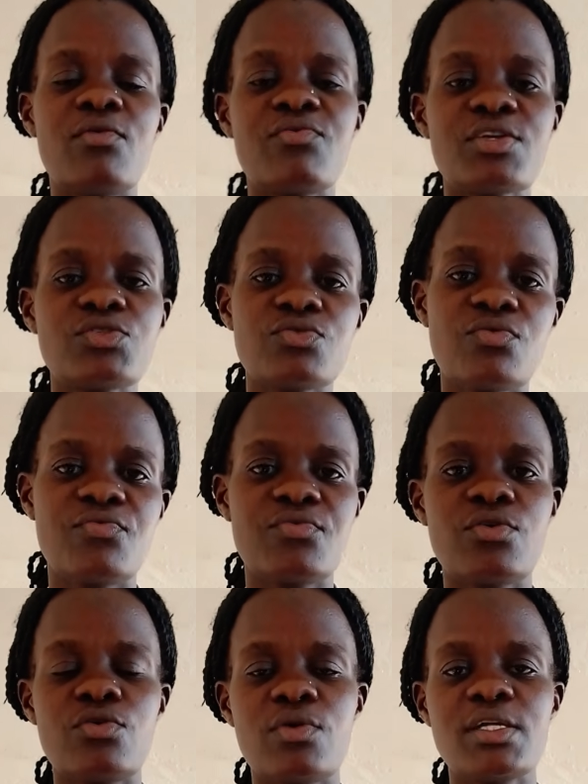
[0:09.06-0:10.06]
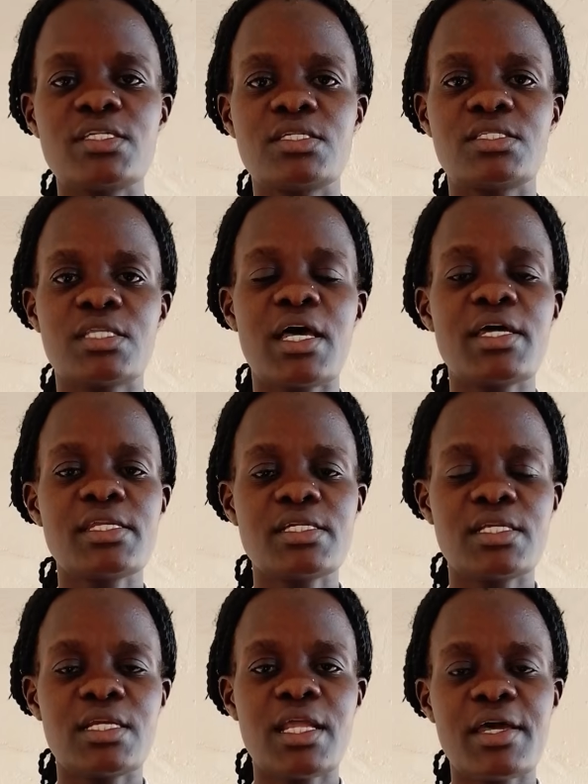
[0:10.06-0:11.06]
First of all, what is land?
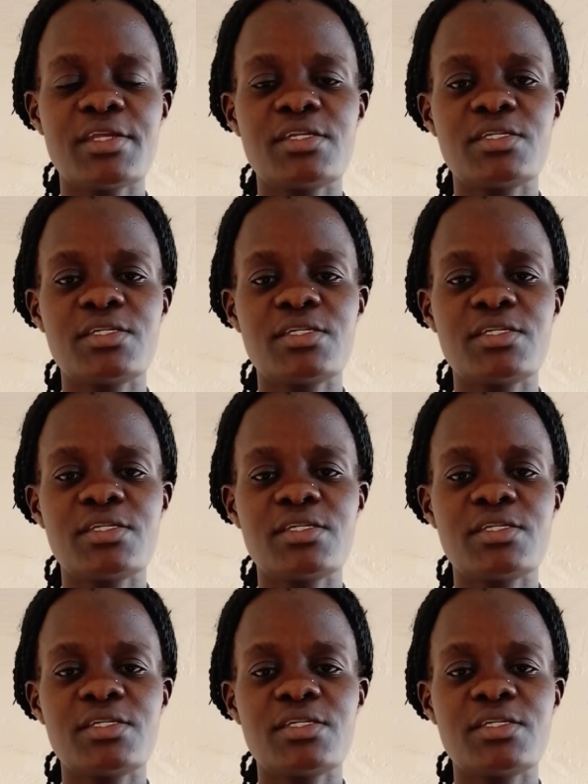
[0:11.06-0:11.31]
Land